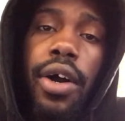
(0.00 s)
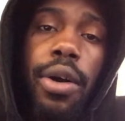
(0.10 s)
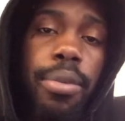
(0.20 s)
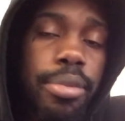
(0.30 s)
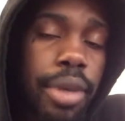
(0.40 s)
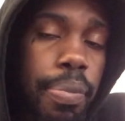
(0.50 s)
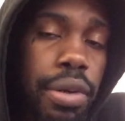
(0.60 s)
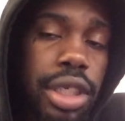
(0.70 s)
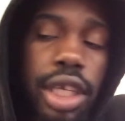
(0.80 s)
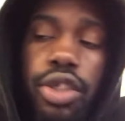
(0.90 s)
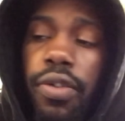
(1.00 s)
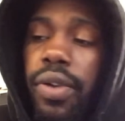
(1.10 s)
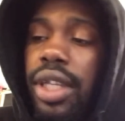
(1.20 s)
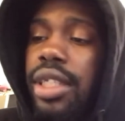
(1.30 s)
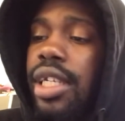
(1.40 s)
Appreciate you
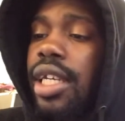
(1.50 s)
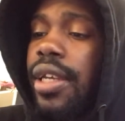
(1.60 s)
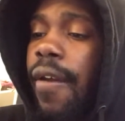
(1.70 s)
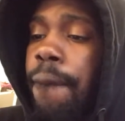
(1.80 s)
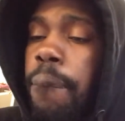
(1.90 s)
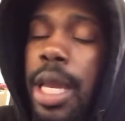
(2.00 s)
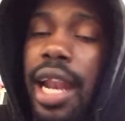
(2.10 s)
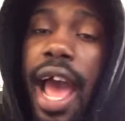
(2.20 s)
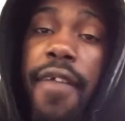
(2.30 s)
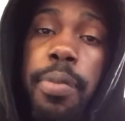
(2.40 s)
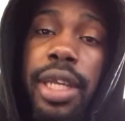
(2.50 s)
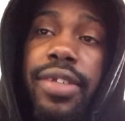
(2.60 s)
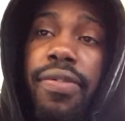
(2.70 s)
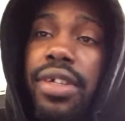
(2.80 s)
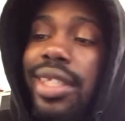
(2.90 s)
for listening. And the
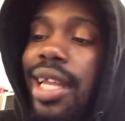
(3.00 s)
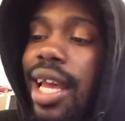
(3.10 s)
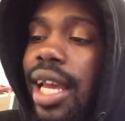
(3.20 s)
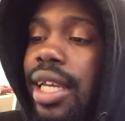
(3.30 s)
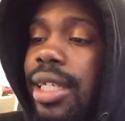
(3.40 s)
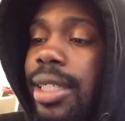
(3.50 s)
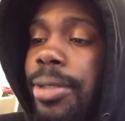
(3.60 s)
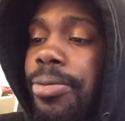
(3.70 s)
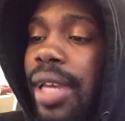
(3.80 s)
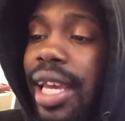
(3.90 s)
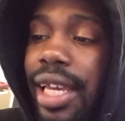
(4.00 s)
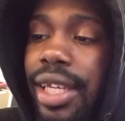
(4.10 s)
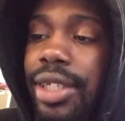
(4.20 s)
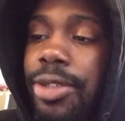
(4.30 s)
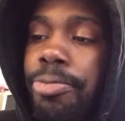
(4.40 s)
affirmation for today
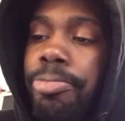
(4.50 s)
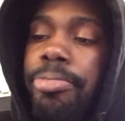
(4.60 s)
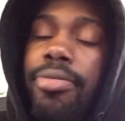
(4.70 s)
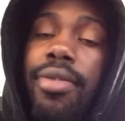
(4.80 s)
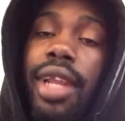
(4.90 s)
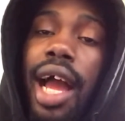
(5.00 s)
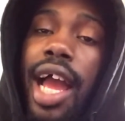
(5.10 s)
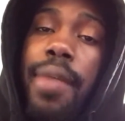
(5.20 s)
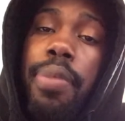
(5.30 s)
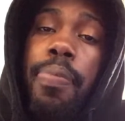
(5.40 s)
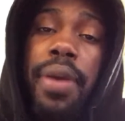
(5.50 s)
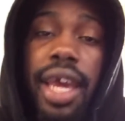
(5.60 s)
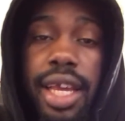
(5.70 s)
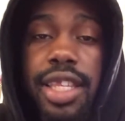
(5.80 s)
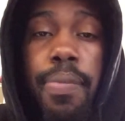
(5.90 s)
is, I am
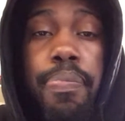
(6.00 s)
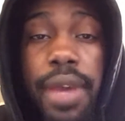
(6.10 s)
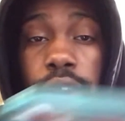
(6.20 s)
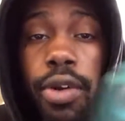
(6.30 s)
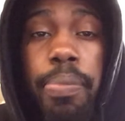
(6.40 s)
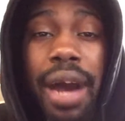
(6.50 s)
prepared to build